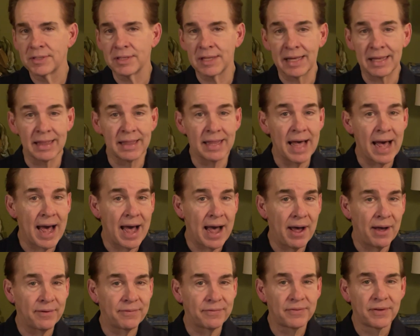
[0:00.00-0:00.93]
they
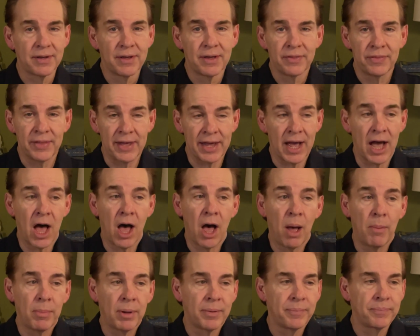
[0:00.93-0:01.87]
laugh, they
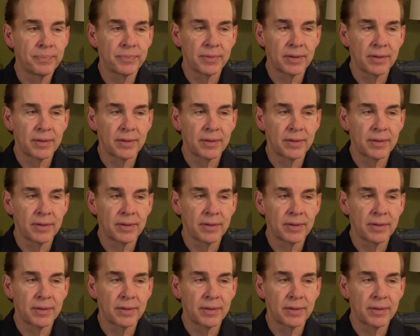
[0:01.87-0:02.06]
hum,